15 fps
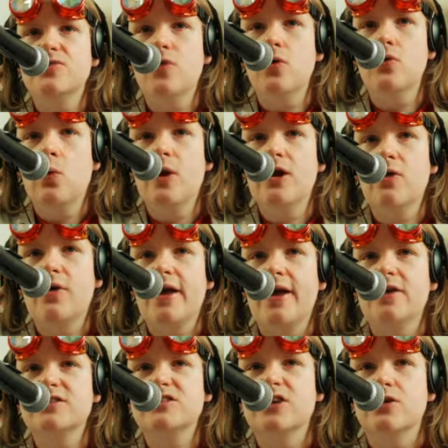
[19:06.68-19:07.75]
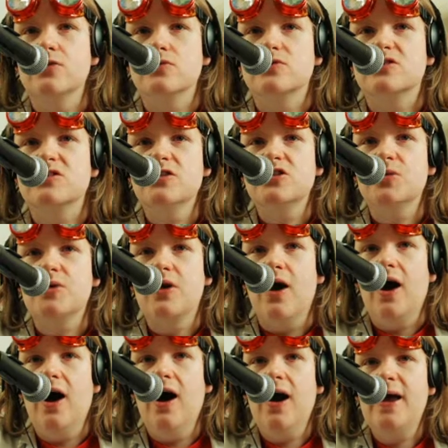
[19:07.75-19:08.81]
all, we're looking at zones. So we got
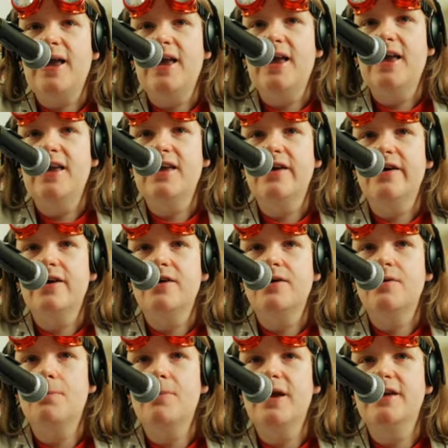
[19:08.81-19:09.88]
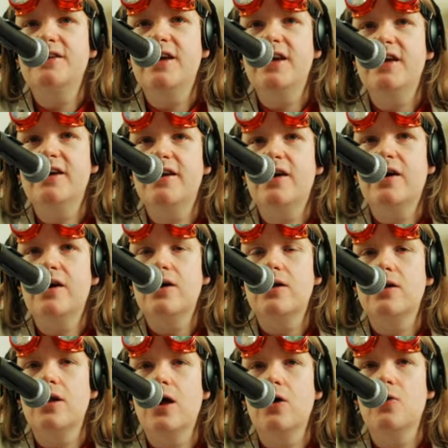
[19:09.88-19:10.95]
high here, mid here,
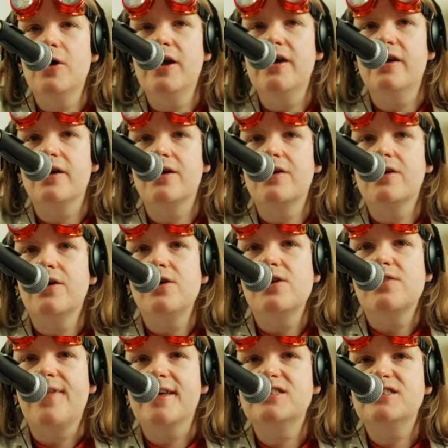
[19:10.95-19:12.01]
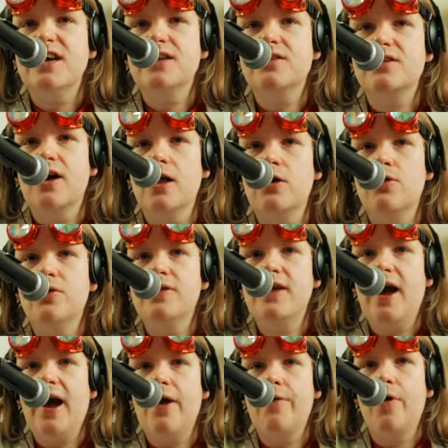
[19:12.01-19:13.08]
low here. They say the color of the
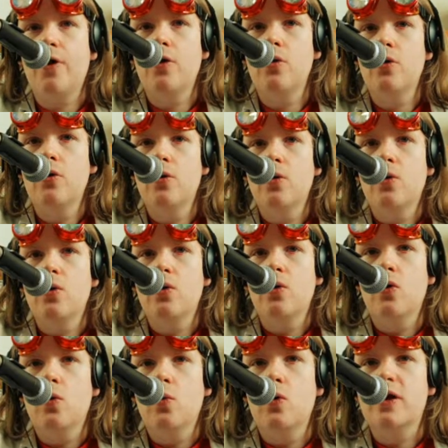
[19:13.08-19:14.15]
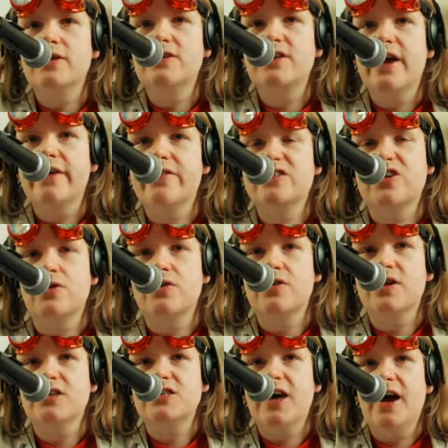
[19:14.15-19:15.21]
arrow will indicate the zone of
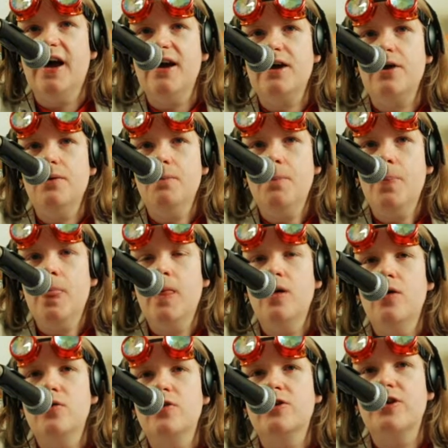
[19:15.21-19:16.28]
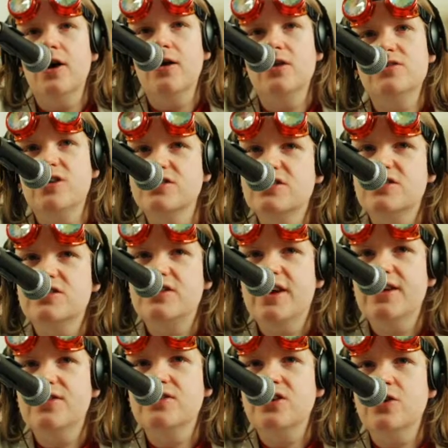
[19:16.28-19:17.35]
the attack. The color does
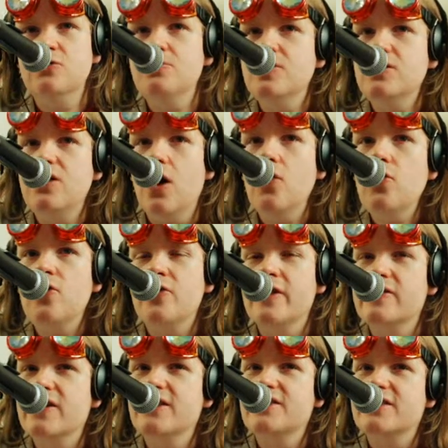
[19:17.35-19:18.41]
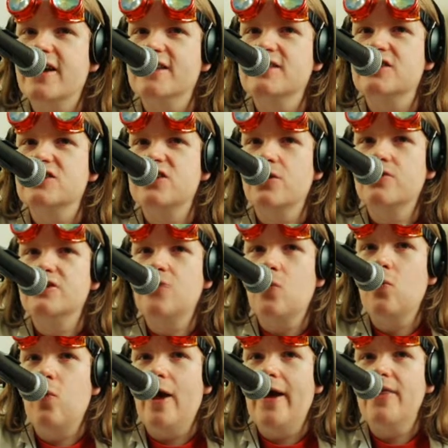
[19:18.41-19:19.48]
indicate the zone, but the other thing that indicates the zone is
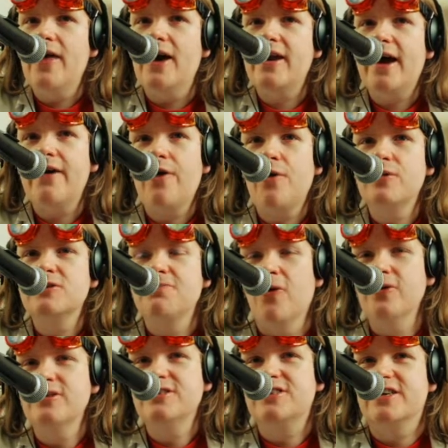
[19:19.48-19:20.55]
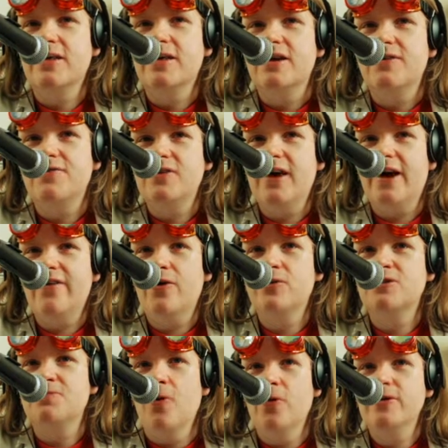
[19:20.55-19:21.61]
where that arrow is pointing. if the arrow
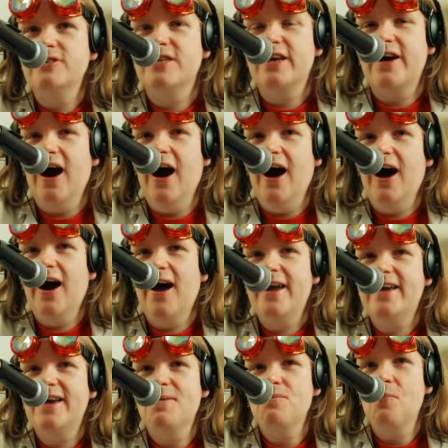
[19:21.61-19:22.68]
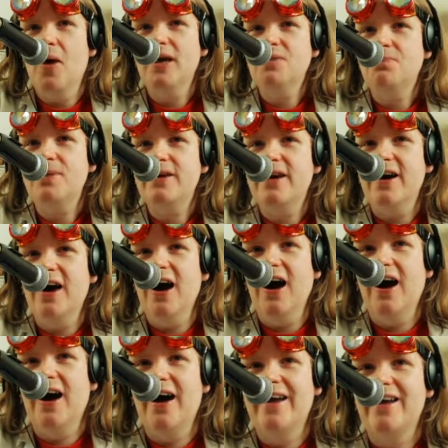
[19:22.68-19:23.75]
is pointing high, it might be a
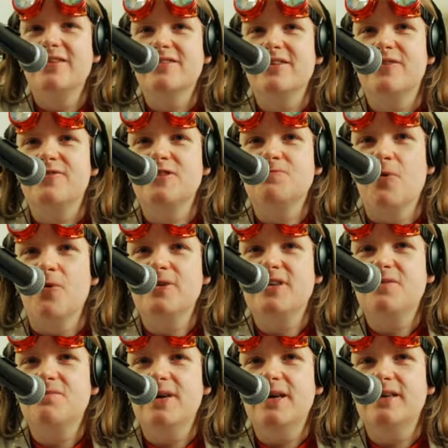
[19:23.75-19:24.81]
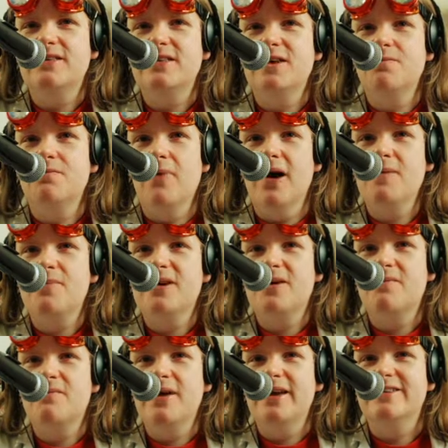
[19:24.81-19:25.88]
high. If it's pointing mid, it might be a
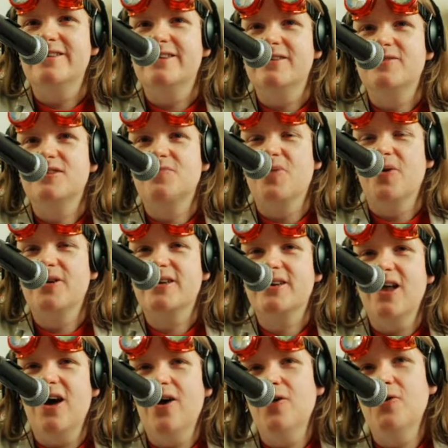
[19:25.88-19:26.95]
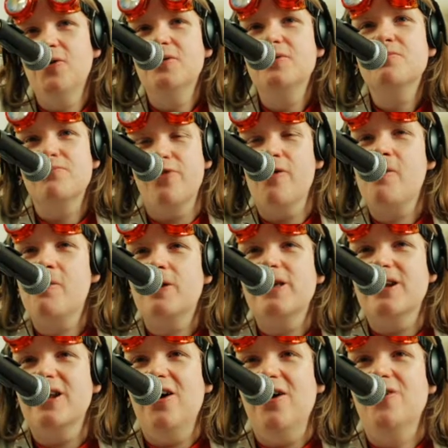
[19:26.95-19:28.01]
mid. If it's pointing low, probably a
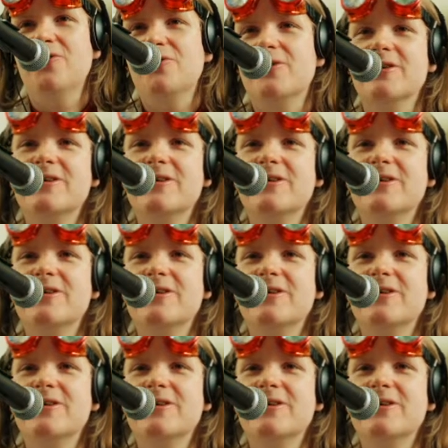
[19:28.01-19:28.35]
low.